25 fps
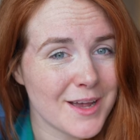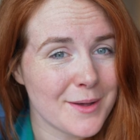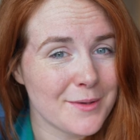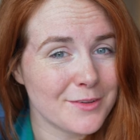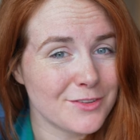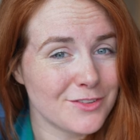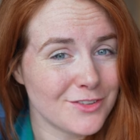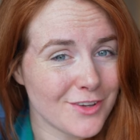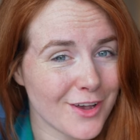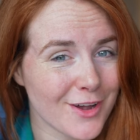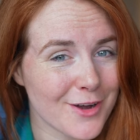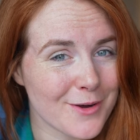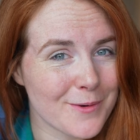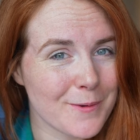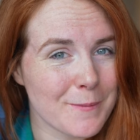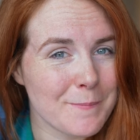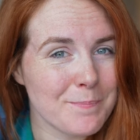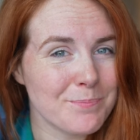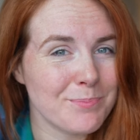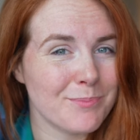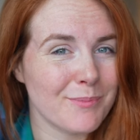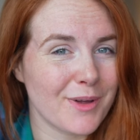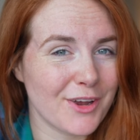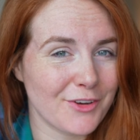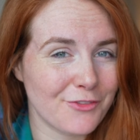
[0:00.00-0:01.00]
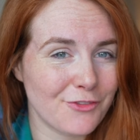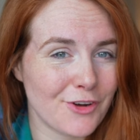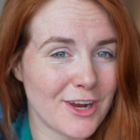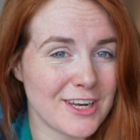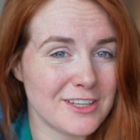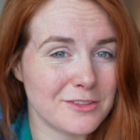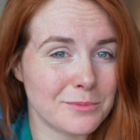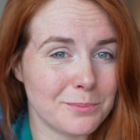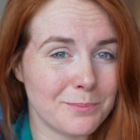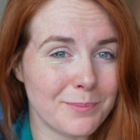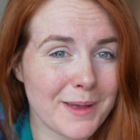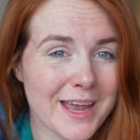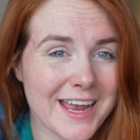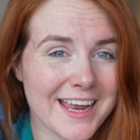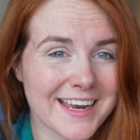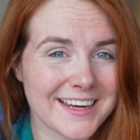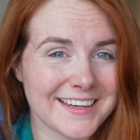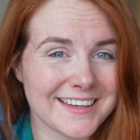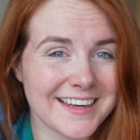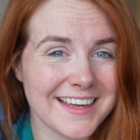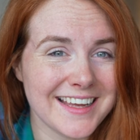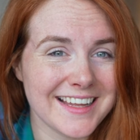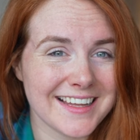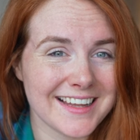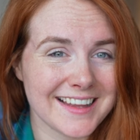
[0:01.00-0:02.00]
So, my friend
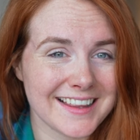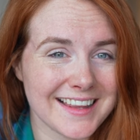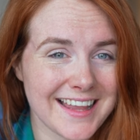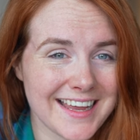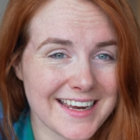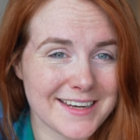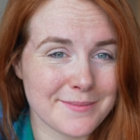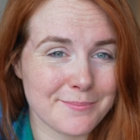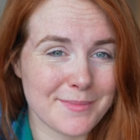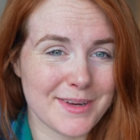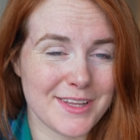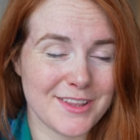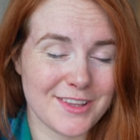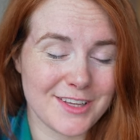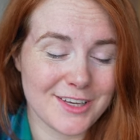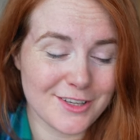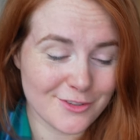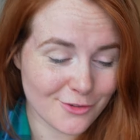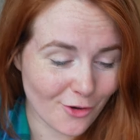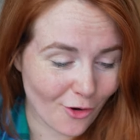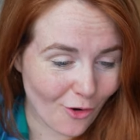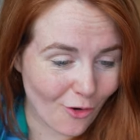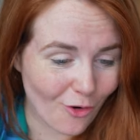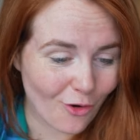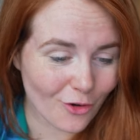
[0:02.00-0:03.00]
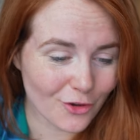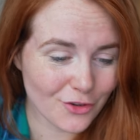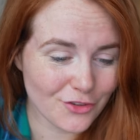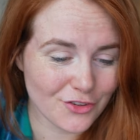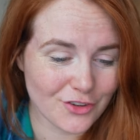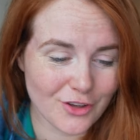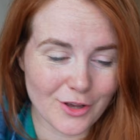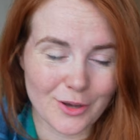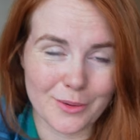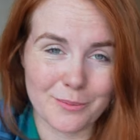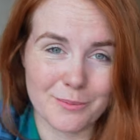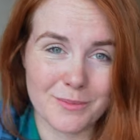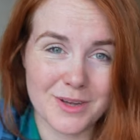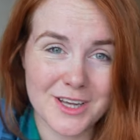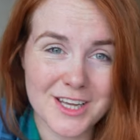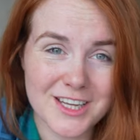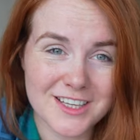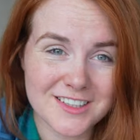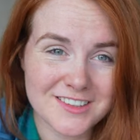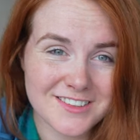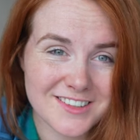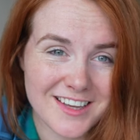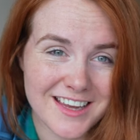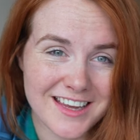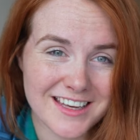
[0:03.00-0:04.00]
Ben lent me these awesome
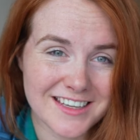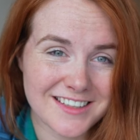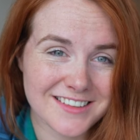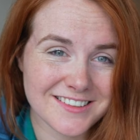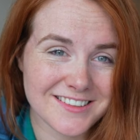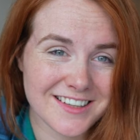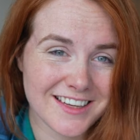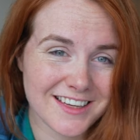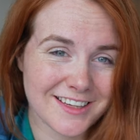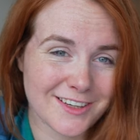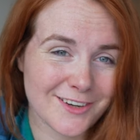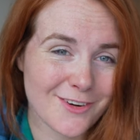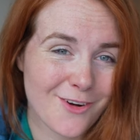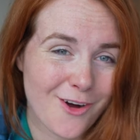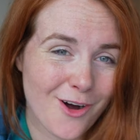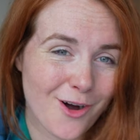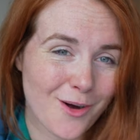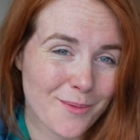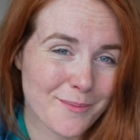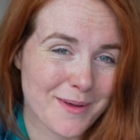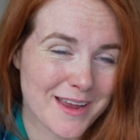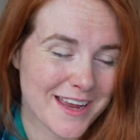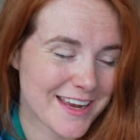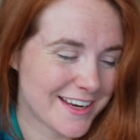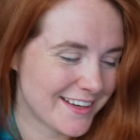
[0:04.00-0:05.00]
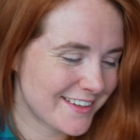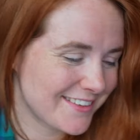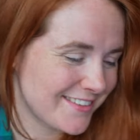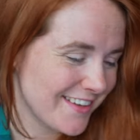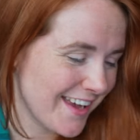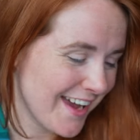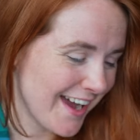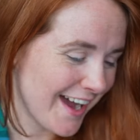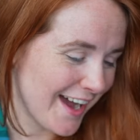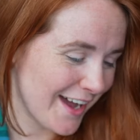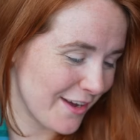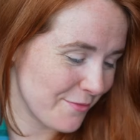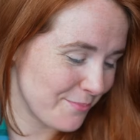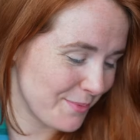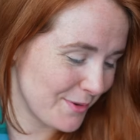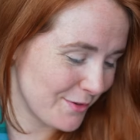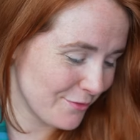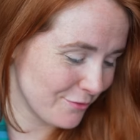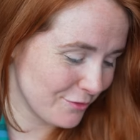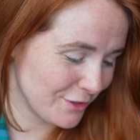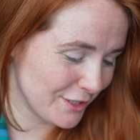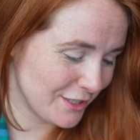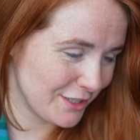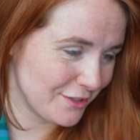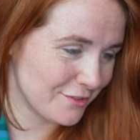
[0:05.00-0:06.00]
Tintin comics. I've
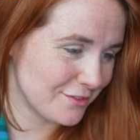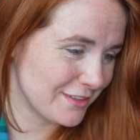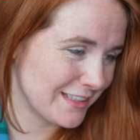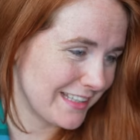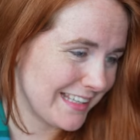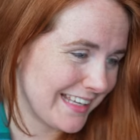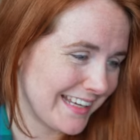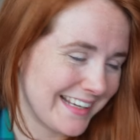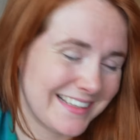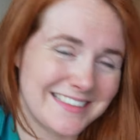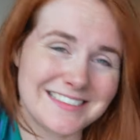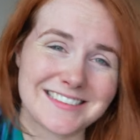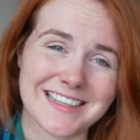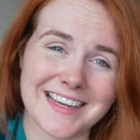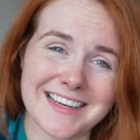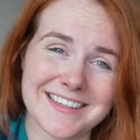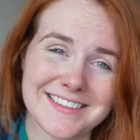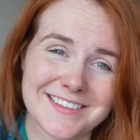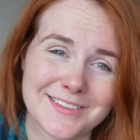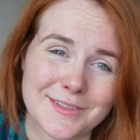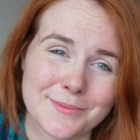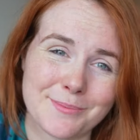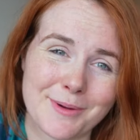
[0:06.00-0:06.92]
been really excited